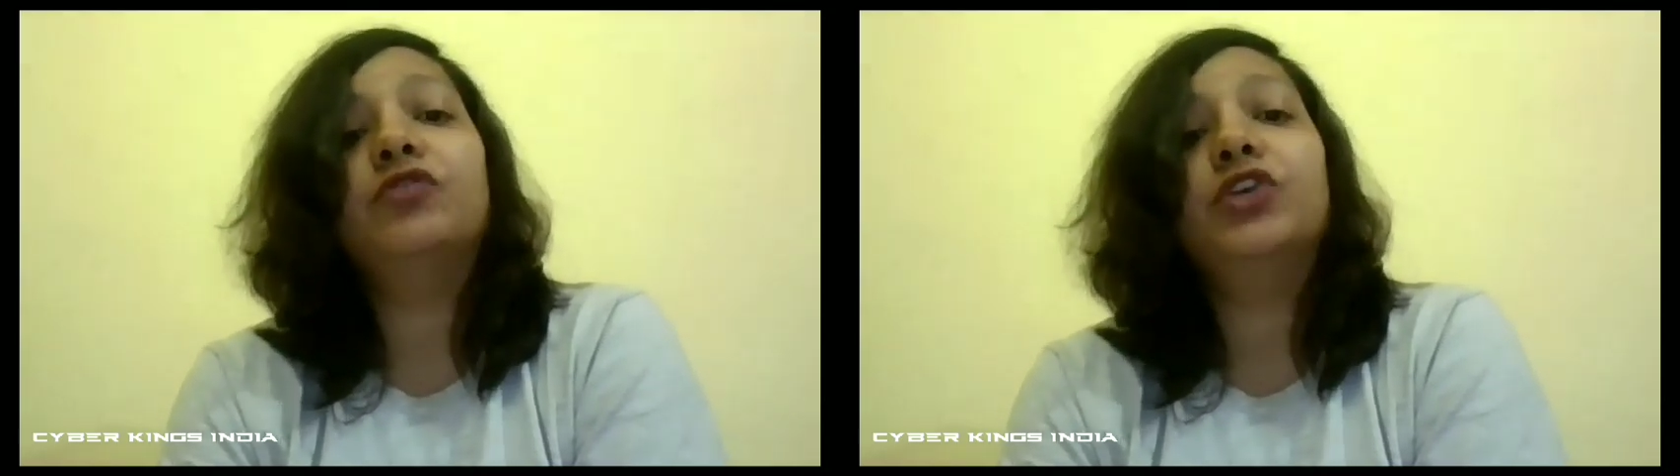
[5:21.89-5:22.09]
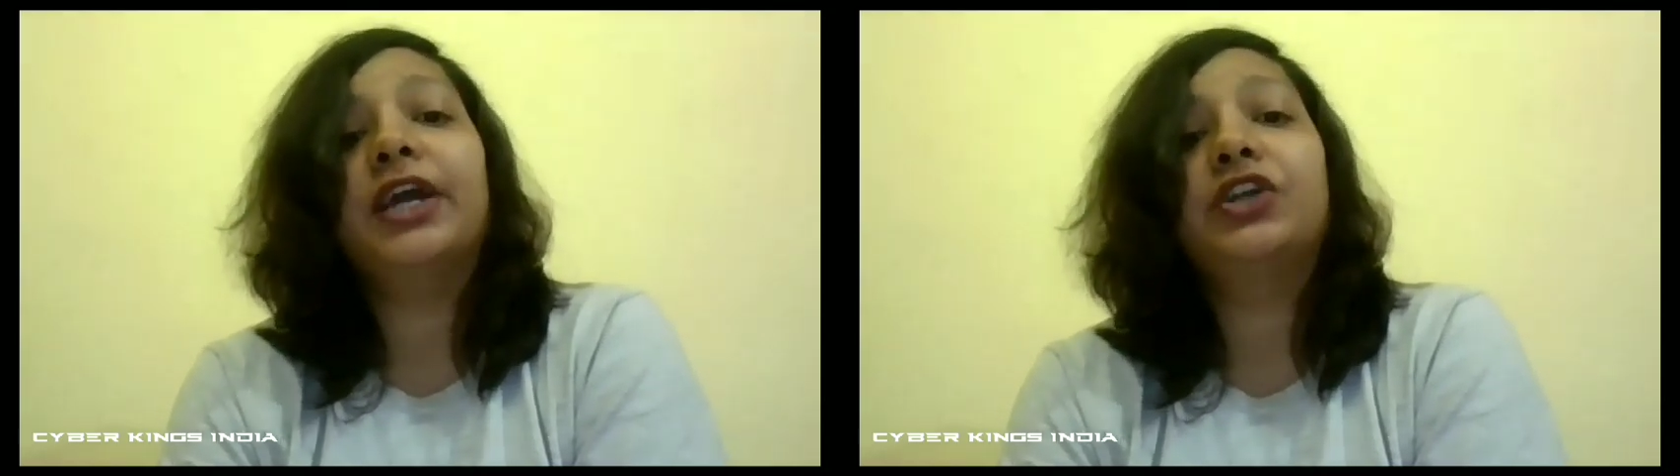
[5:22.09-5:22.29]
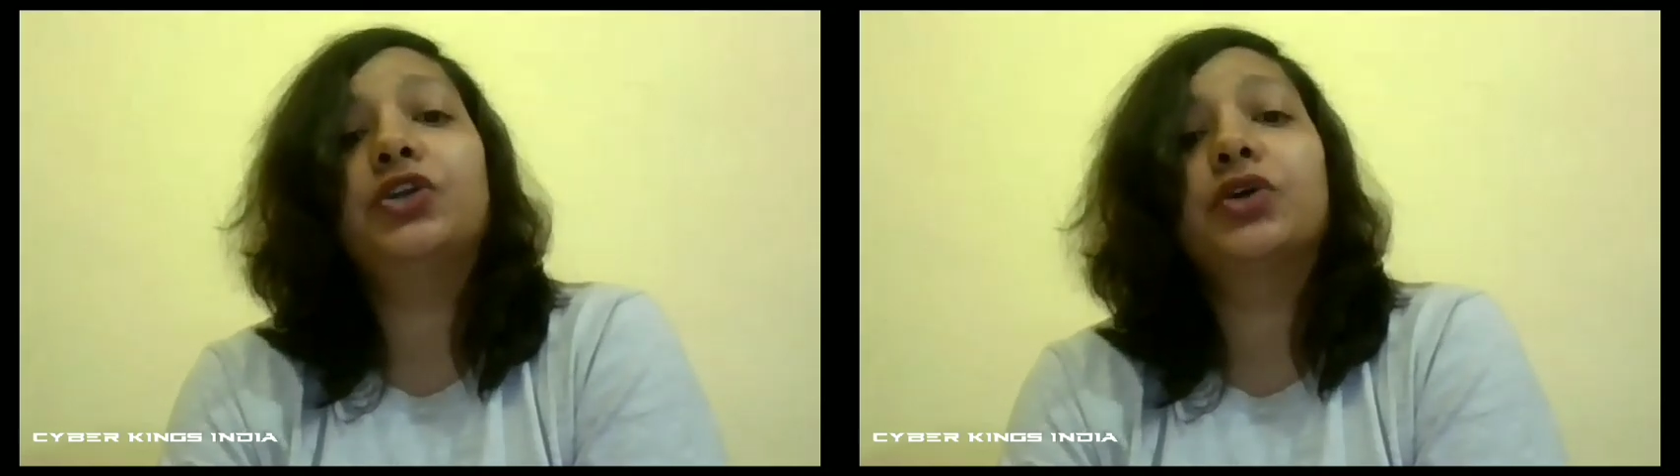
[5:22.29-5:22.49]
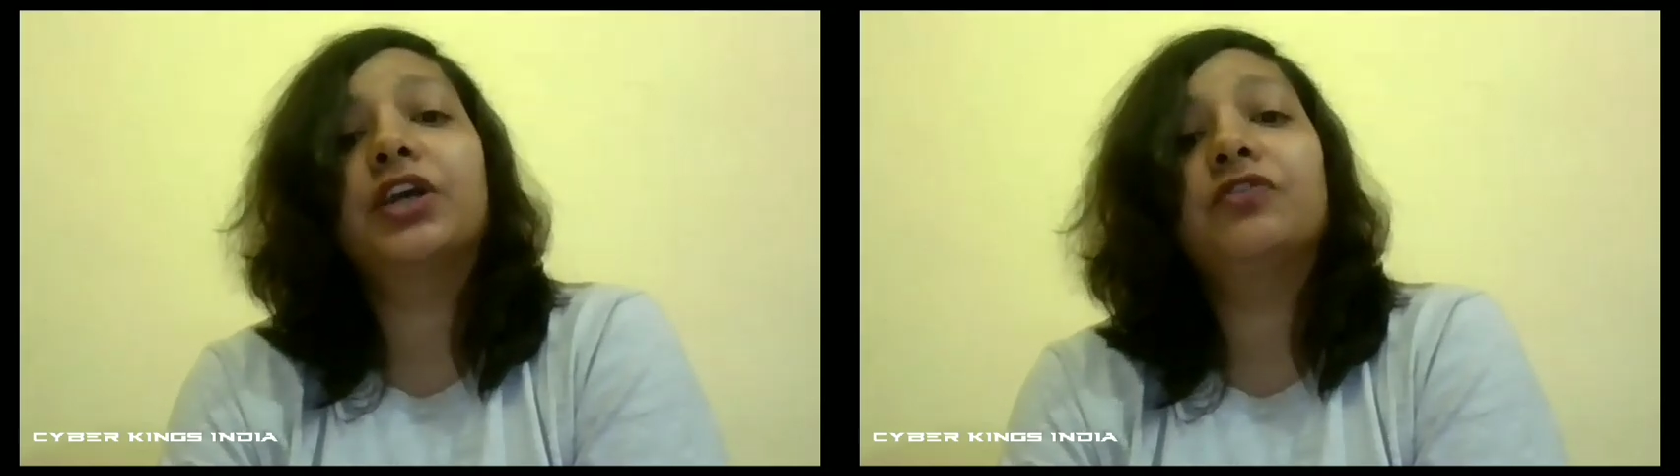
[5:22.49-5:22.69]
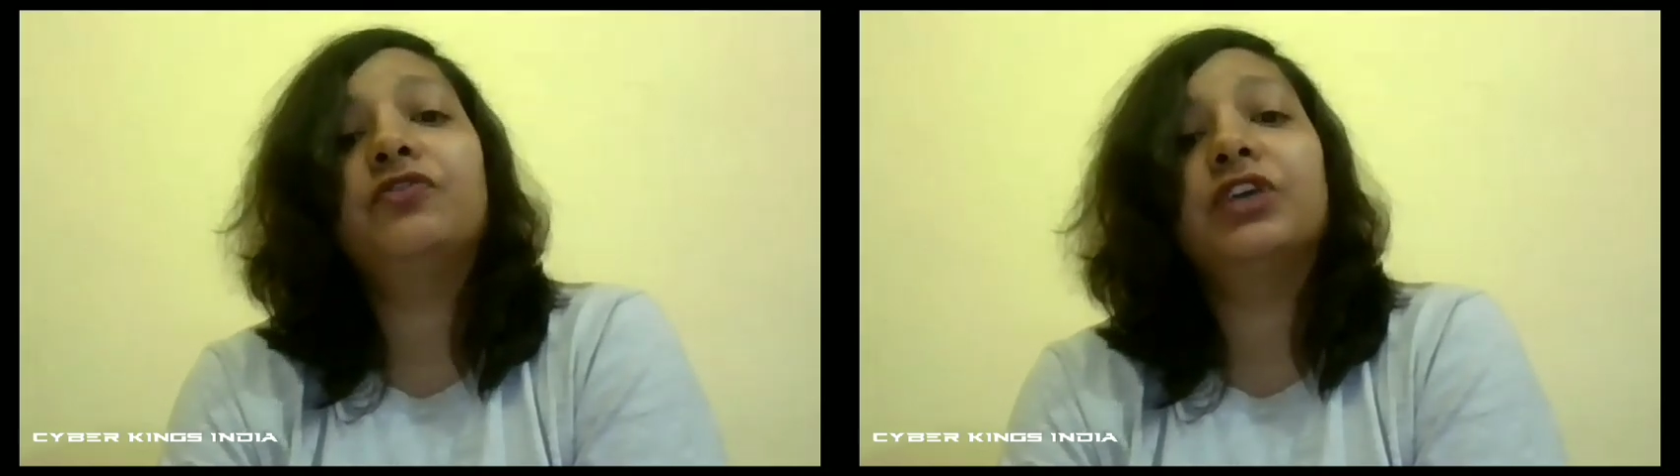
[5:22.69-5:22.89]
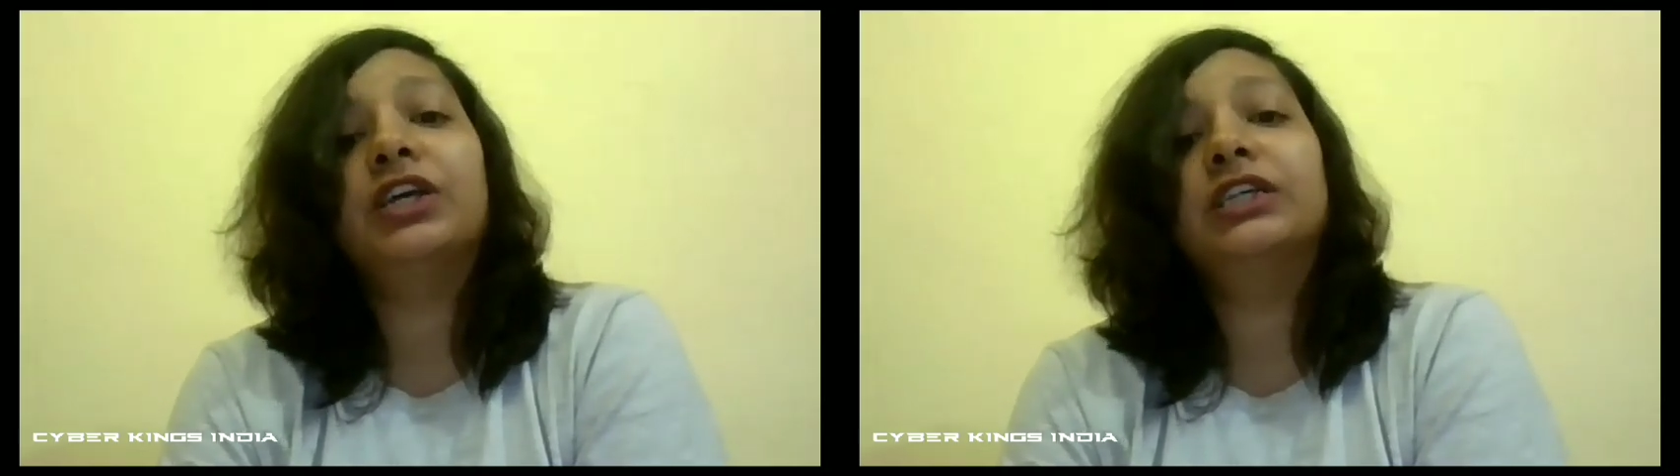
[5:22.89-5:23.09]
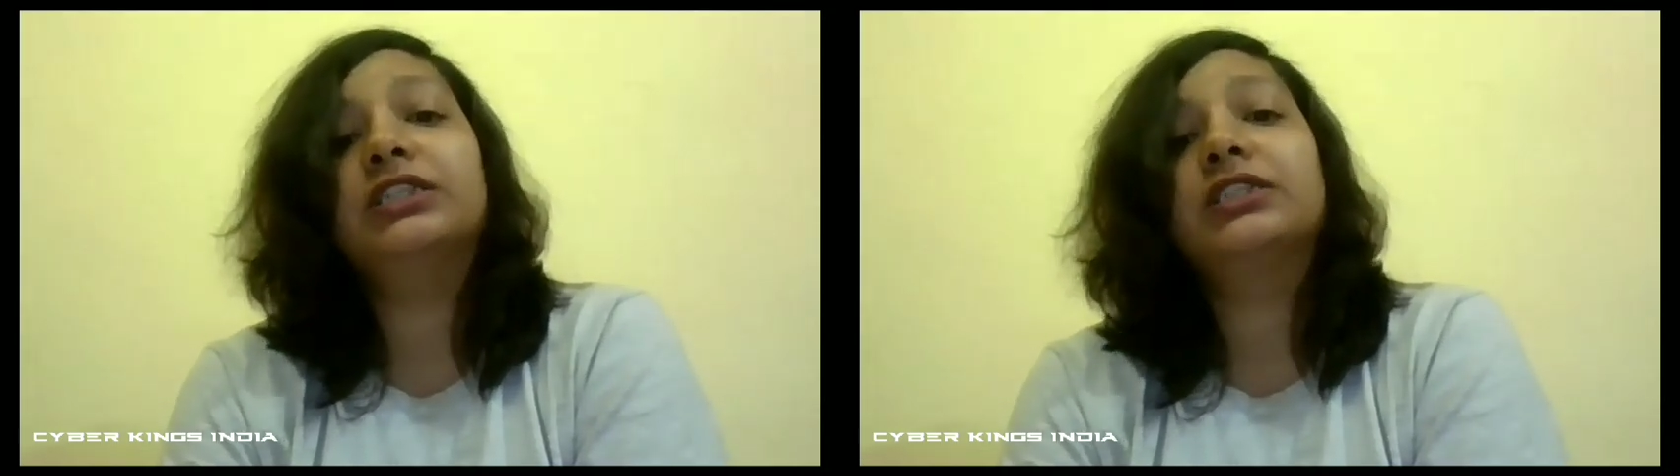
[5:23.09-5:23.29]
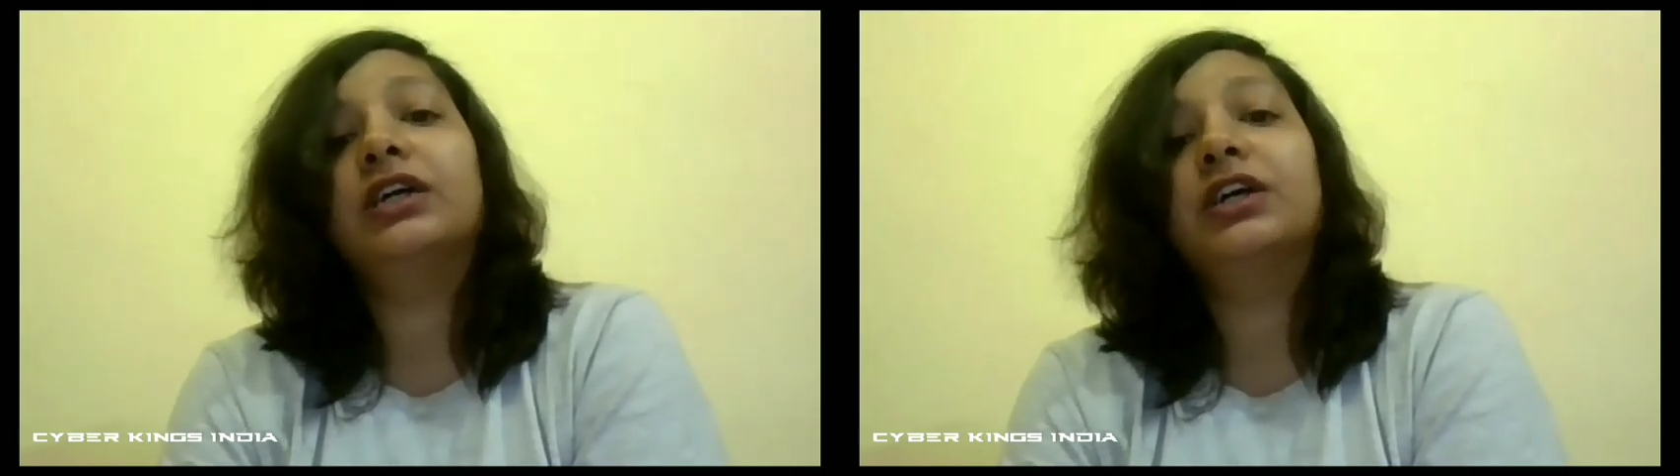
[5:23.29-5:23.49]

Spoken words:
would like to give is